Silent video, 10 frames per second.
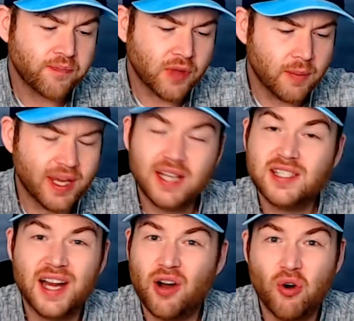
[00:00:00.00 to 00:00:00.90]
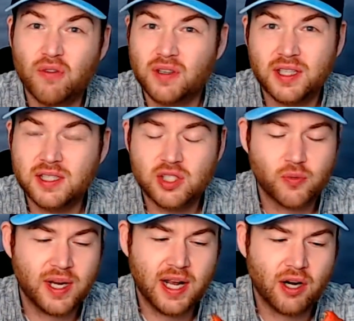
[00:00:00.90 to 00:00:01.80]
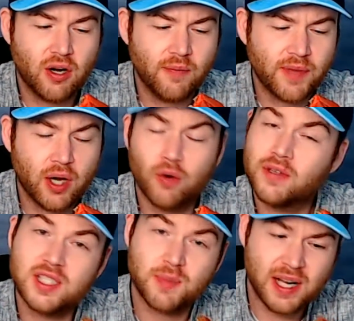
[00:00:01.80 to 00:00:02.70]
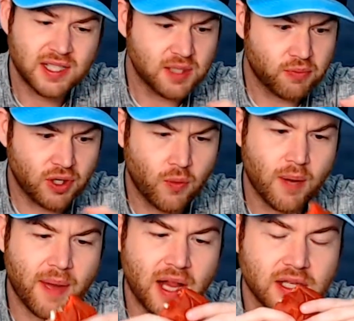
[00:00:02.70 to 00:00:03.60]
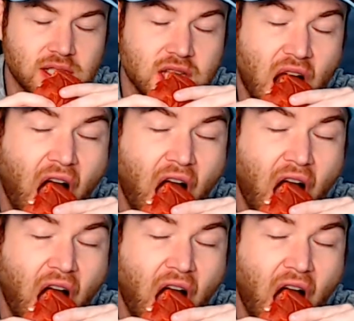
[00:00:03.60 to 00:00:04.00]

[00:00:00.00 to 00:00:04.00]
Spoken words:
Again, it's not overly sweet at all, not overly spicy. It's pretty well balanced.